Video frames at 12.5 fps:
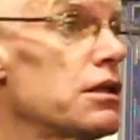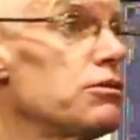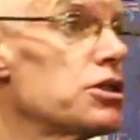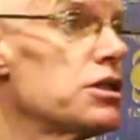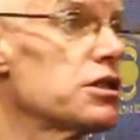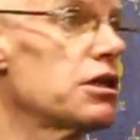that
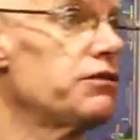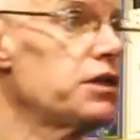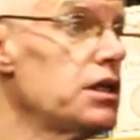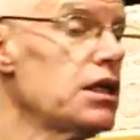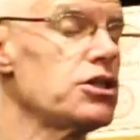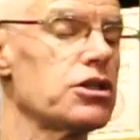was discovered
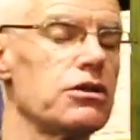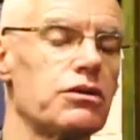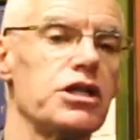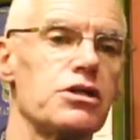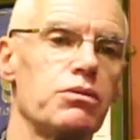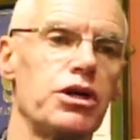in ancient
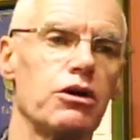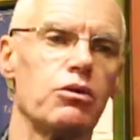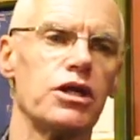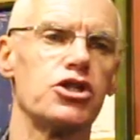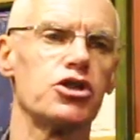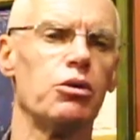Greece. We're not
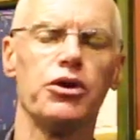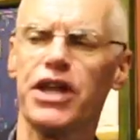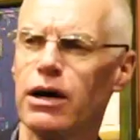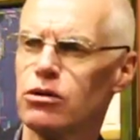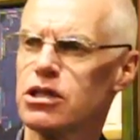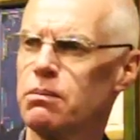quite sure what
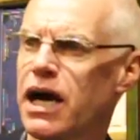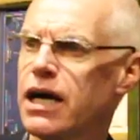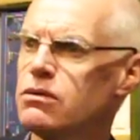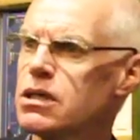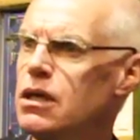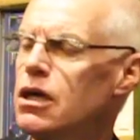that was
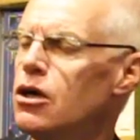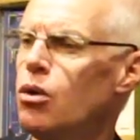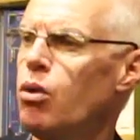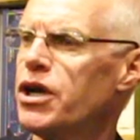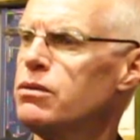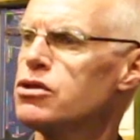about or
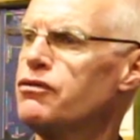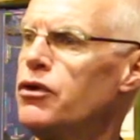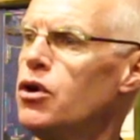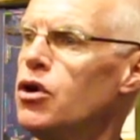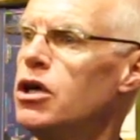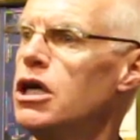what it was
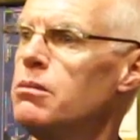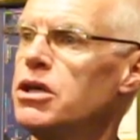for,